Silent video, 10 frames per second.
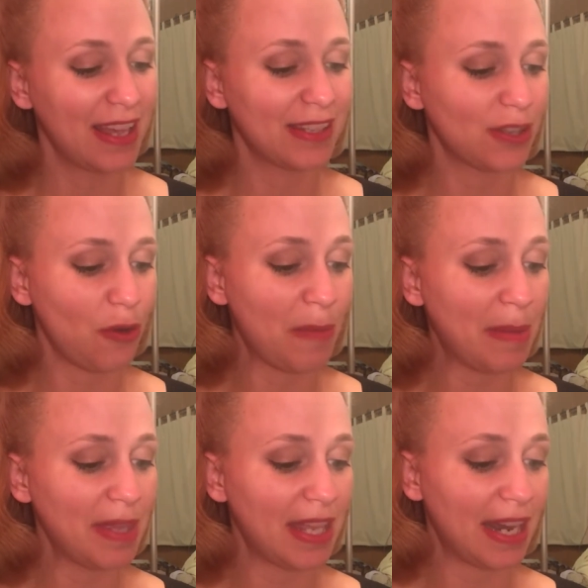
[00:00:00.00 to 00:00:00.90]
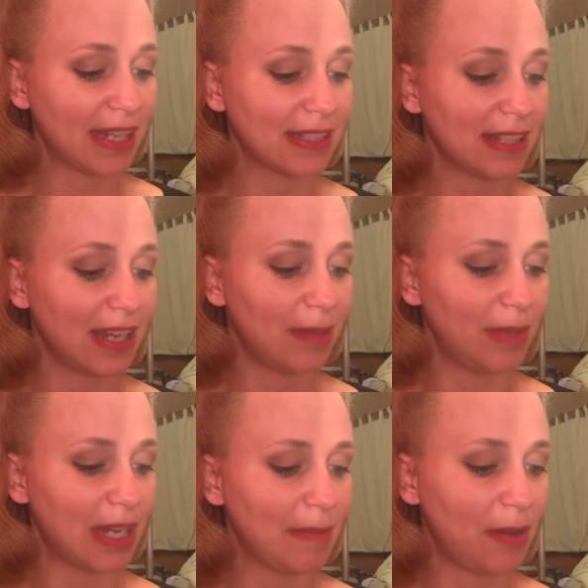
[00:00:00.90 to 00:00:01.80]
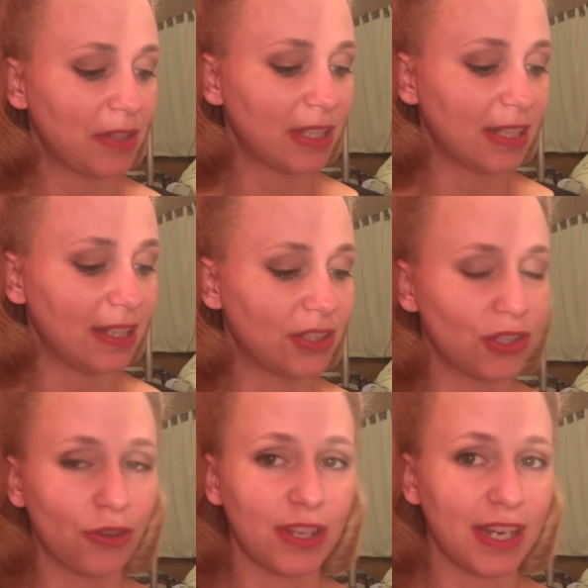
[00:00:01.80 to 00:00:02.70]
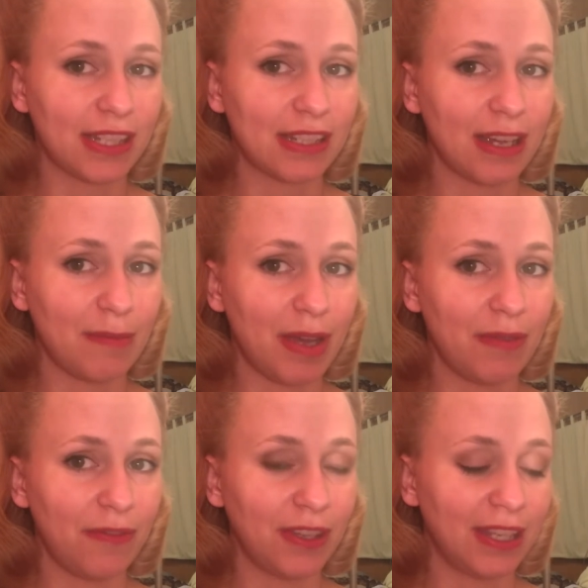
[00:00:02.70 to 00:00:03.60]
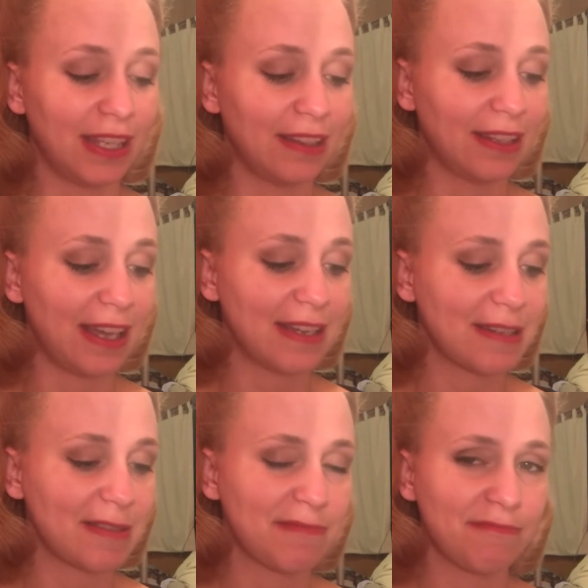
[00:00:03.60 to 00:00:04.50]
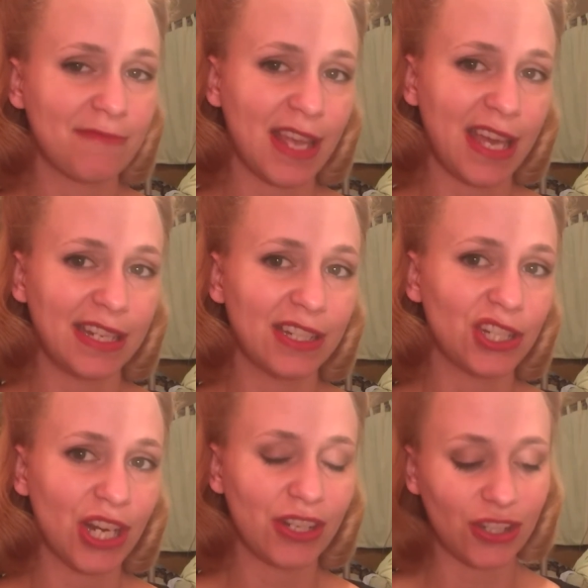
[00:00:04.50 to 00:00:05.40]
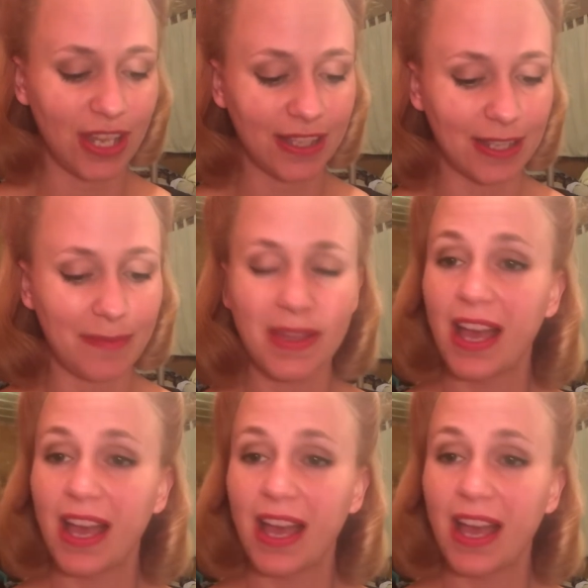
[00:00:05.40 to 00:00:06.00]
So maybe the next time they come out with a collection, or the next time I'm feeling like I need to change things up,